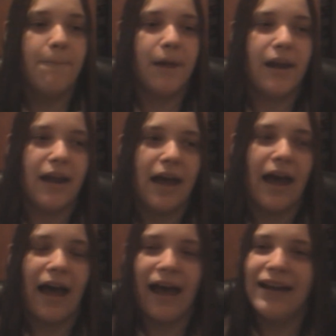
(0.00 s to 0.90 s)
But
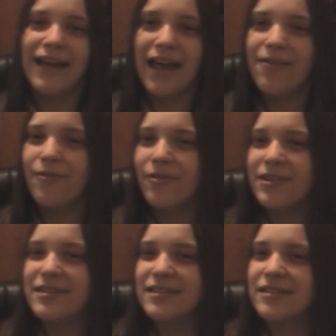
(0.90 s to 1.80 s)
I have
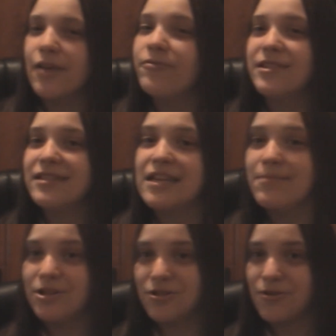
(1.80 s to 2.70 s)
this
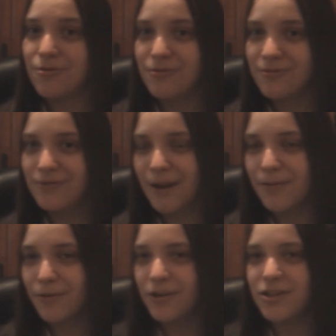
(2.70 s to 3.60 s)
self-esteem issue. I
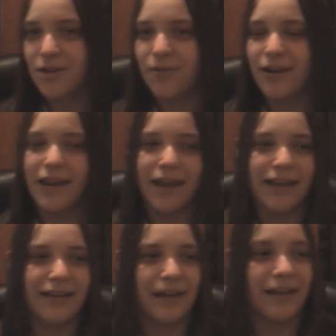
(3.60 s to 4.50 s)
really do. And
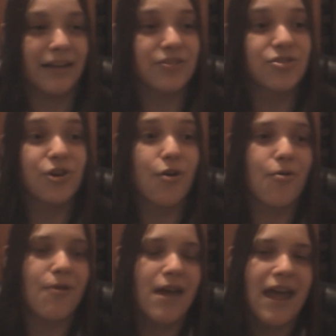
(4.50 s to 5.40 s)
I get
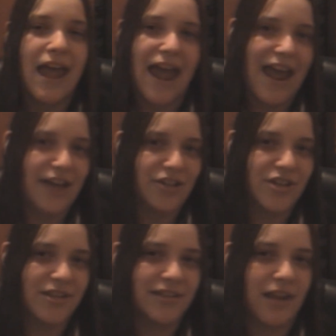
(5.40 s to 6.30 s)
so
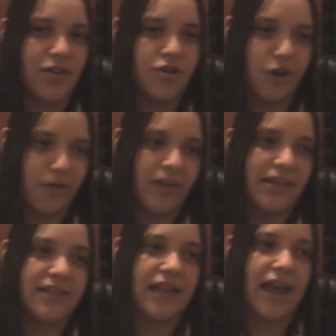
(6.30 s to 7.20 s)
anxious and
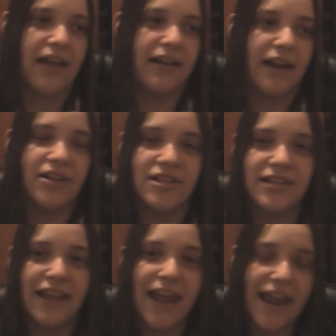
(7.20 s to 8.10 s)
nervous, and I
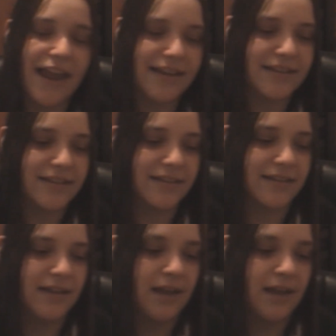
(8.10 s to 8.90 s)
just can't